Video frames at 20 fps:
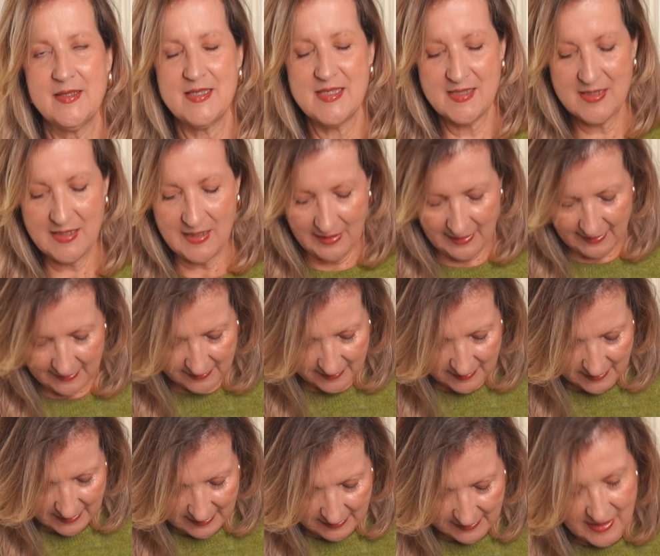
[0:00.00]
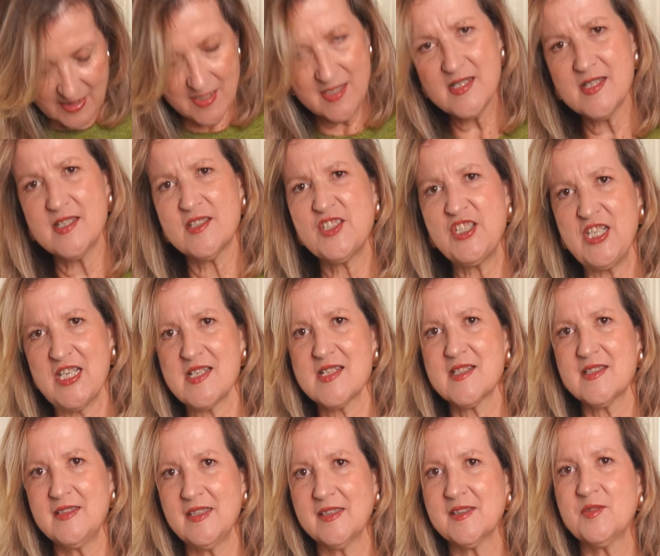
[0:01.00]
skirt in this
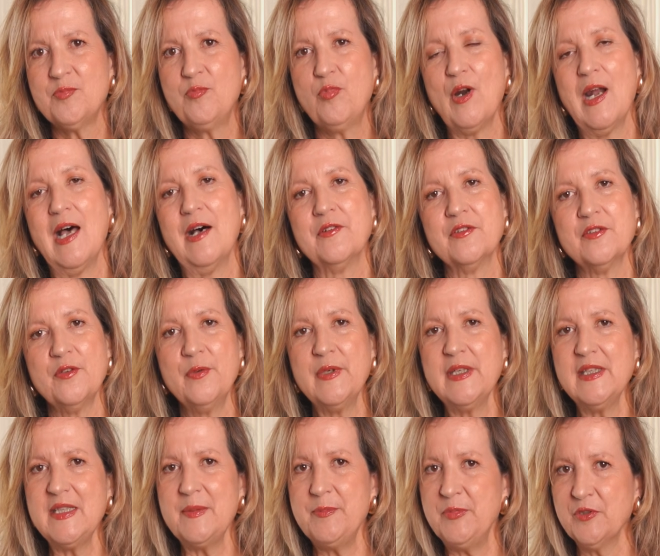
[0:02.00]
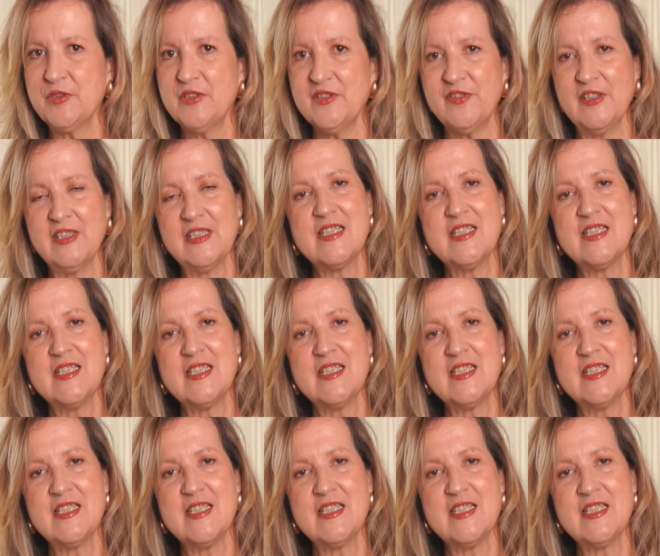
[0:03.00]
chestnut brown, really beautiful.